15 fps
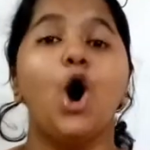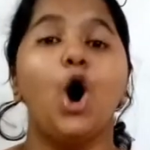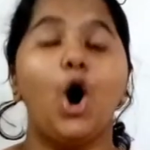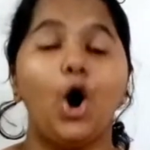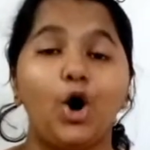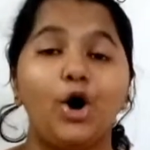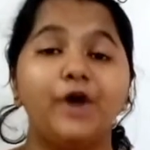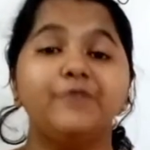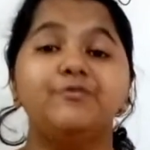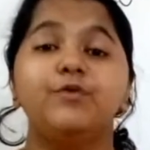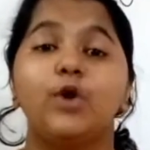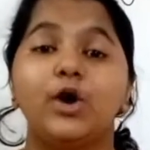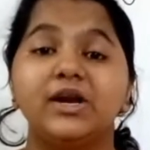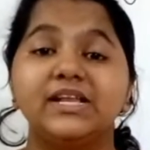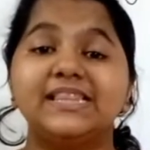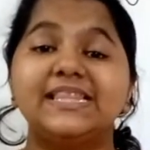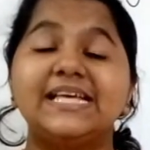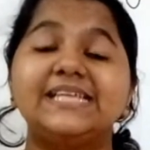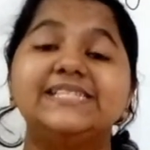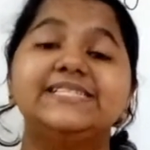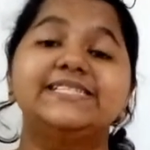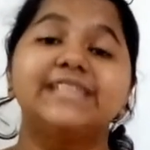or what they
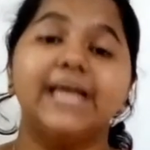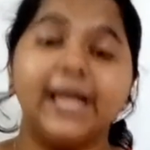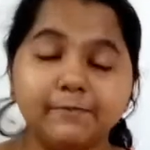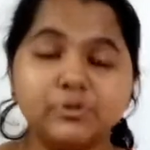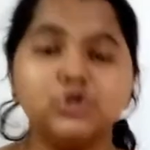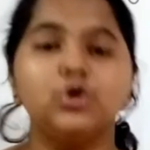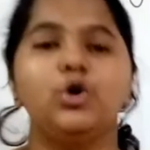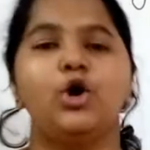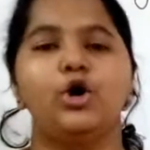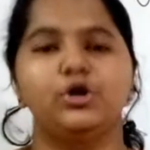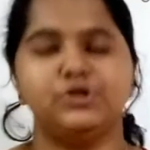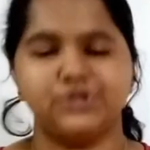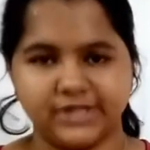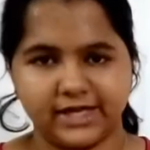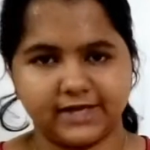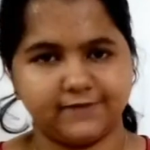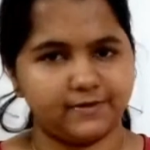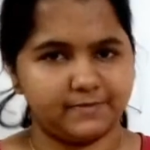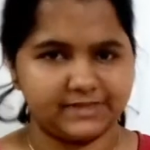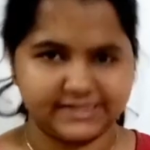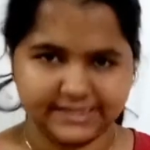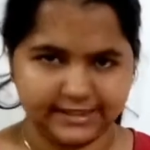seem to originate from
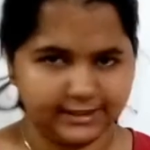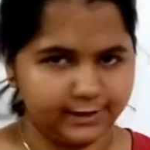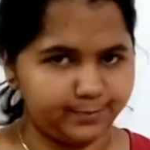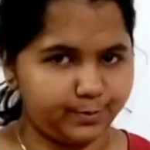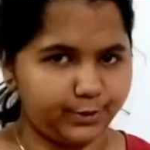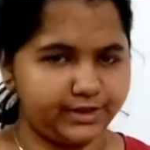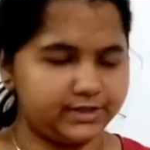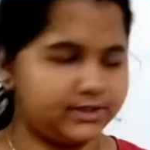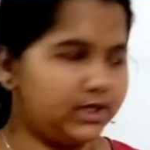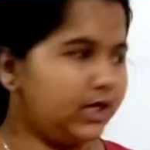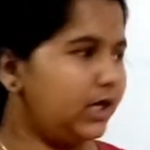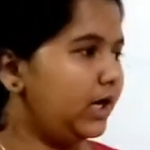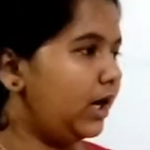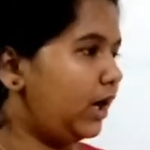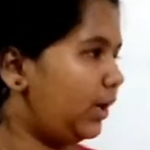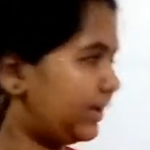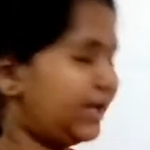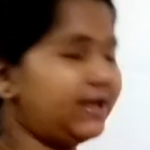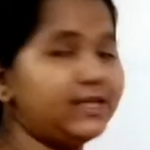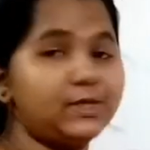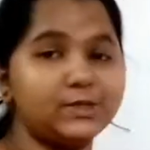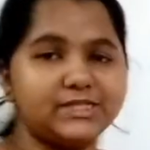a single point. Okay,
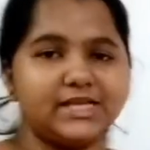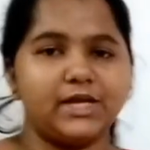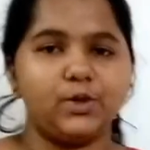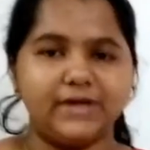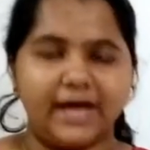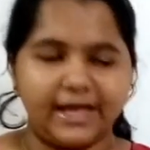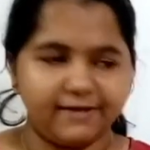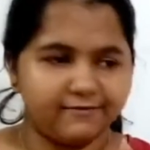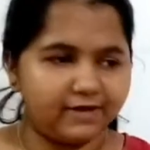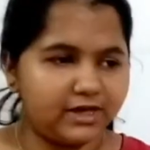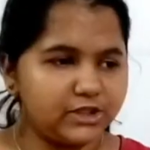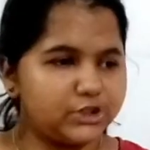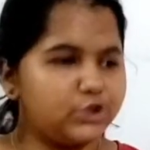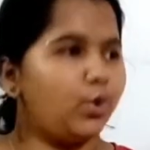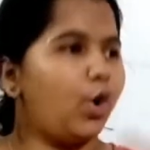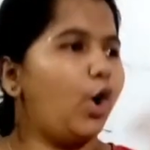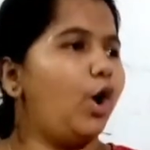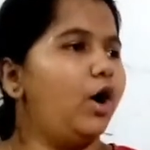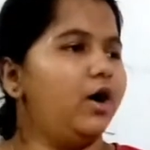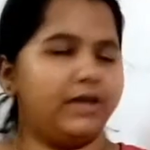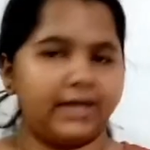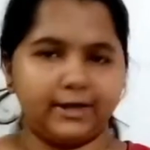you say you diverge to
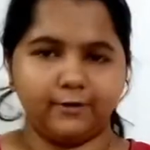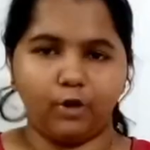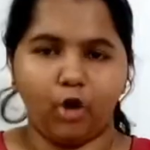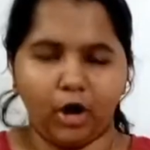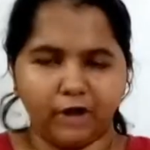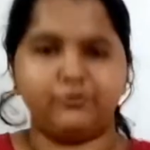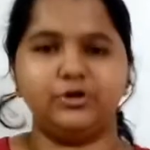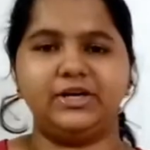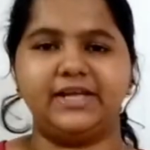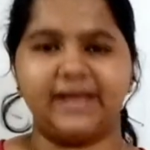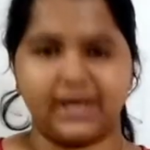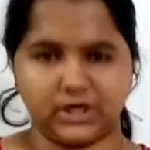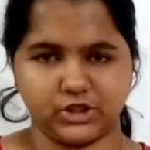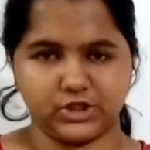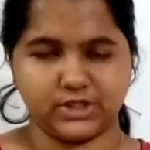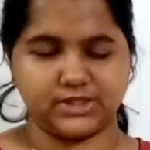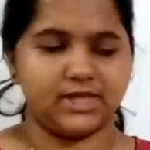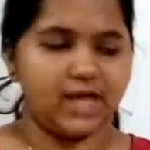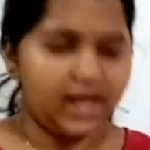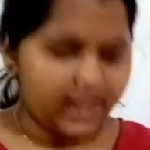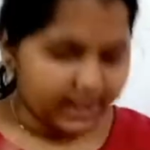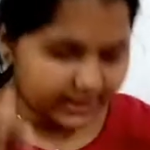like all four directions.
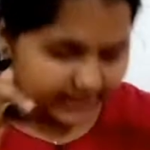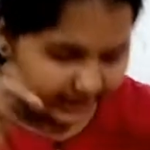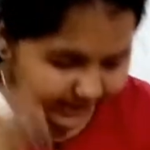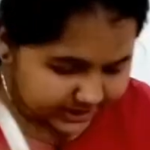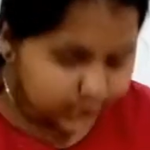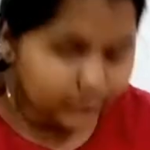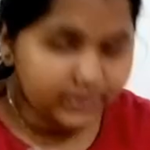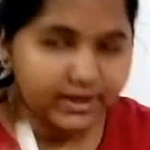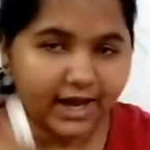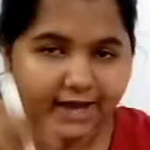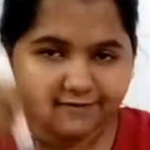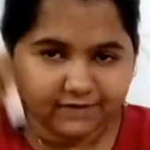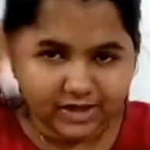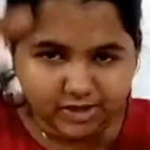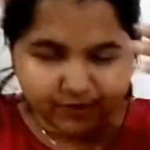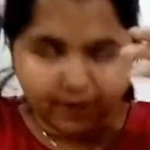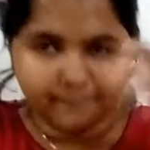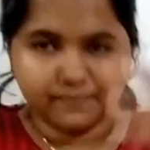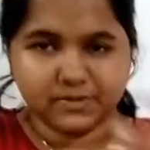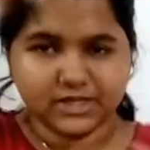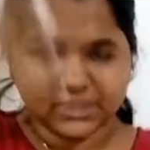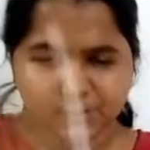That is, you diverge from
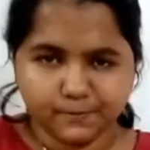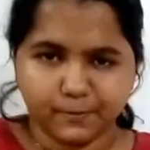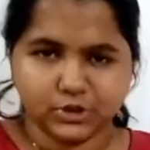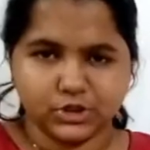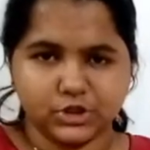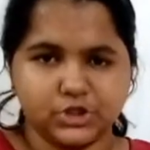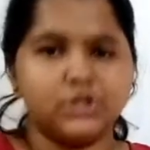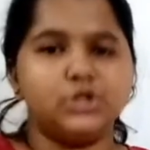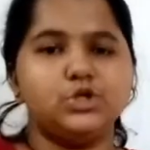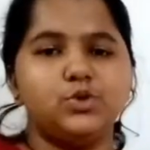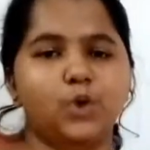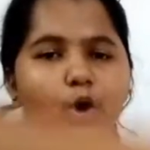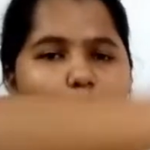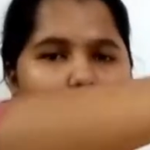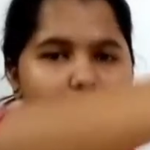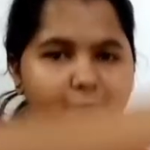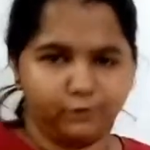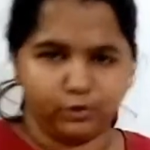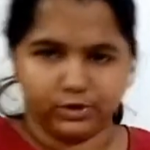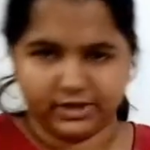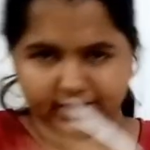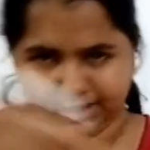this position to all four
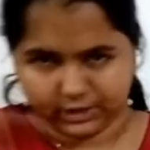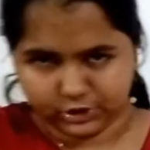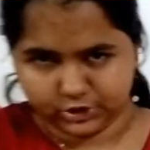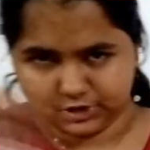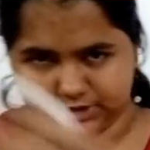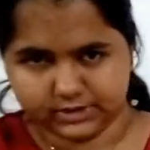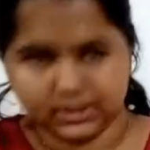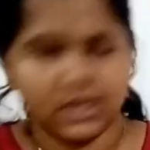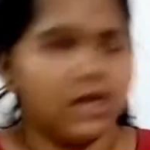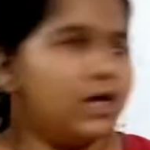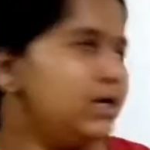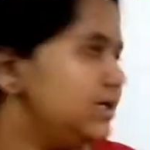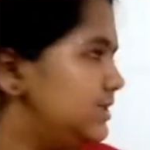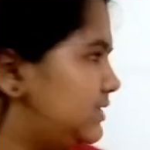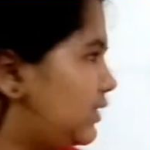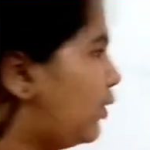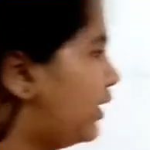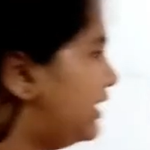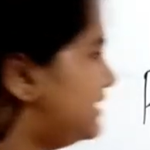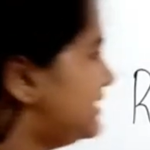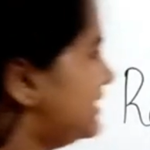directions. So, what is a